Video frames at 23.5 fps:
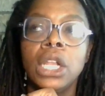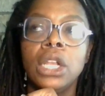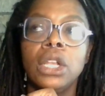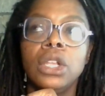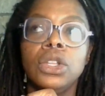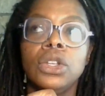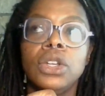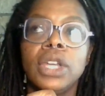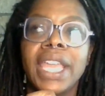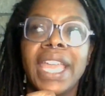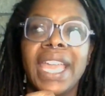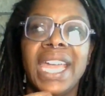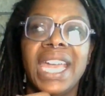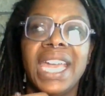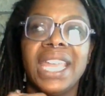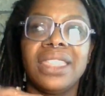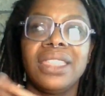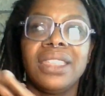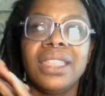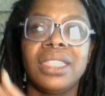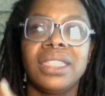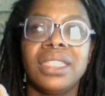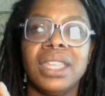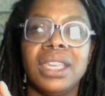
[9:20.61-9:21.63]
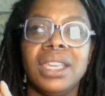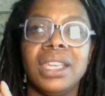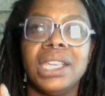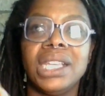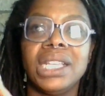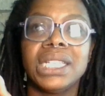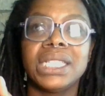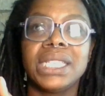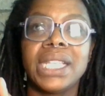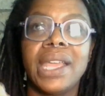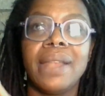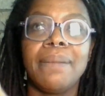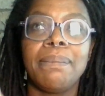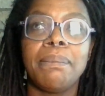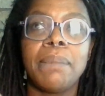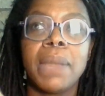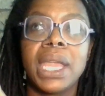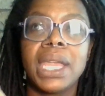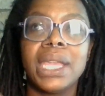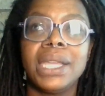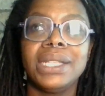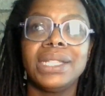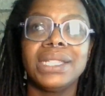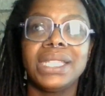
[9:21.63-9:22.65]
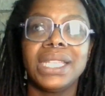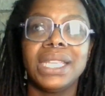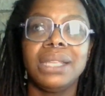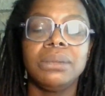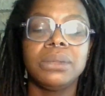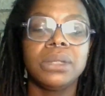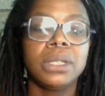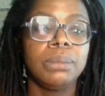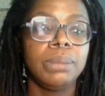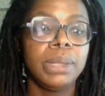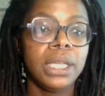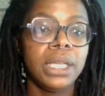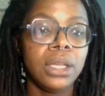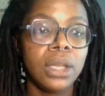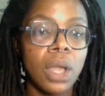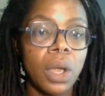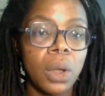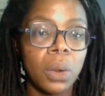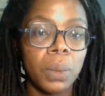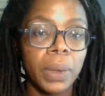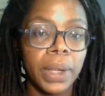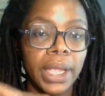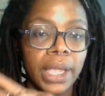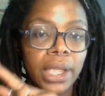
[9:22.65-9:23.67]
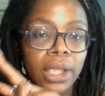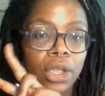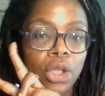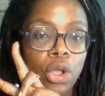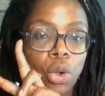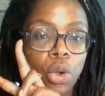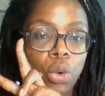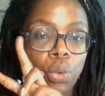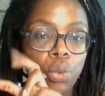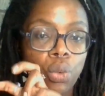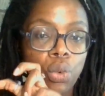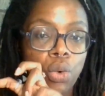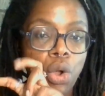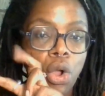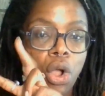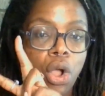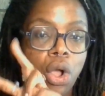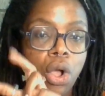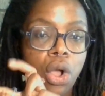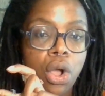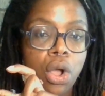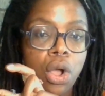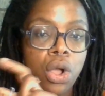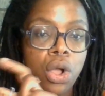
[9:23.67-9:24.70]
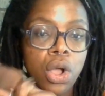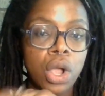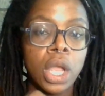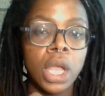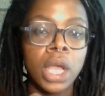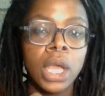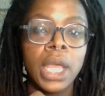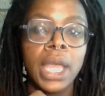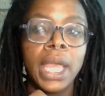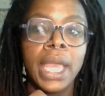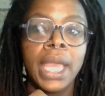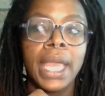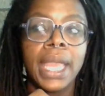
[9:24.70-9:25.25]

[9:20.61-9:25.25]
Look at the things that may seem to be going wrong,